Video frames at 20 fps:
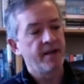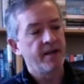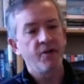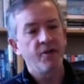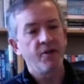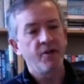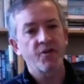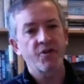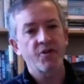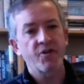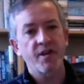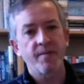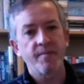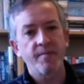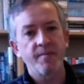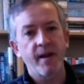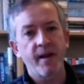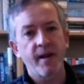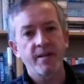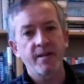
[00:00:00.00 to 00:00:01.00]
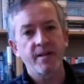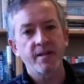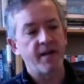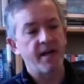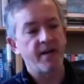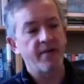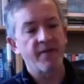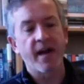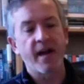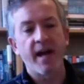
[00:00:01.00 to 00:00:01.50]
Your thumb
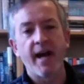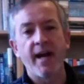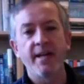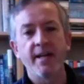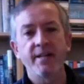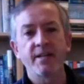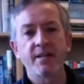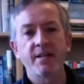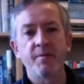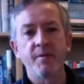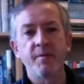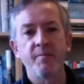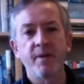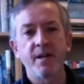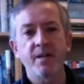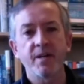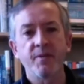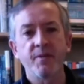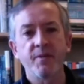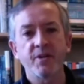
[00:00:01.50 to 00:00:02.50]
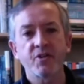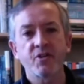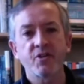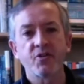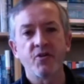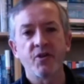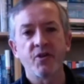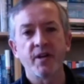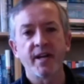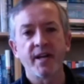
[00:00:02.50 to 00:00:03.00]
side of the hand is going to be much, much
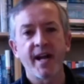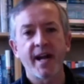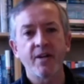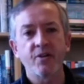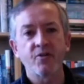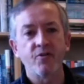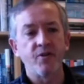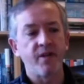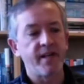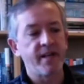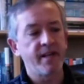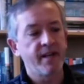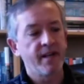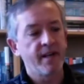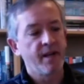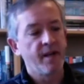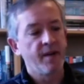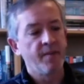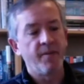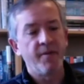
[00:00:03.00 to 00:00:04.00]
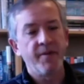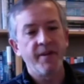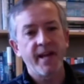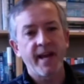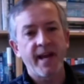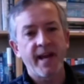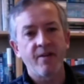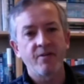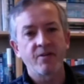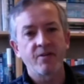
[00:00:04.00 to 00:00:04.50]
stronger naturally, but the
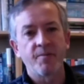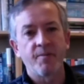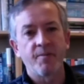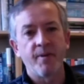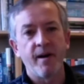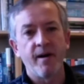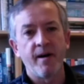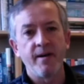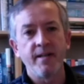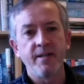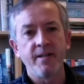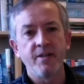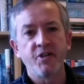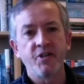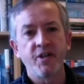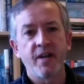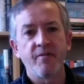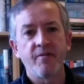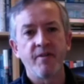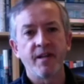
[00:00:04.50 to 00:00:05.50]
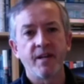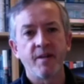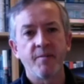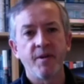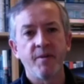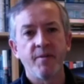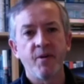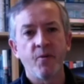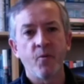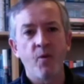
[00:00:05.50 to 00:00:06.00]
outer part is generally going to be
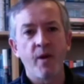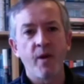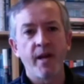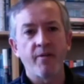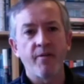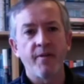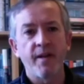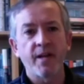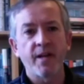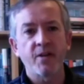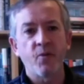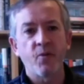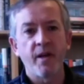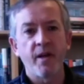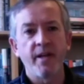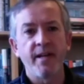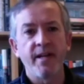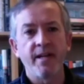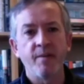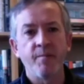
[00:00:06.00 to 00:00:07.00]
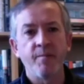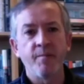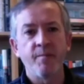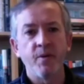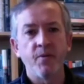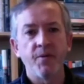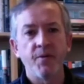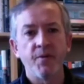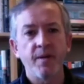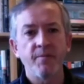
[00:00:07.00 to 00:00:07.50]
a bit weaker, and that's where you need to
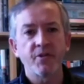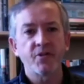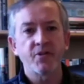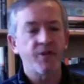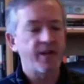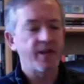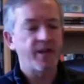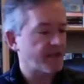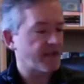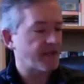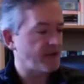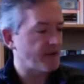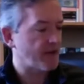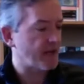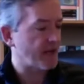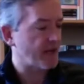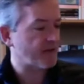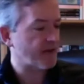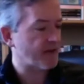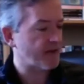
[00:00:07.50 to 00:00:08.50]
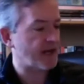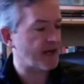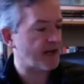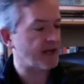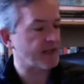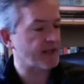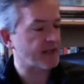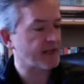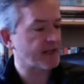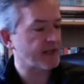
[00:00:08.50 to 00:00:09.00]
build up the strength in your left
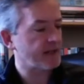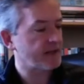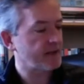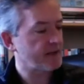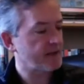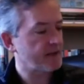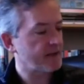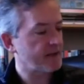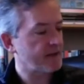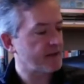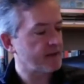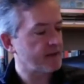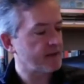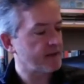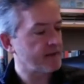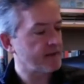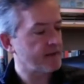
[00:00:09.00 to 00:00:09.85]
hand.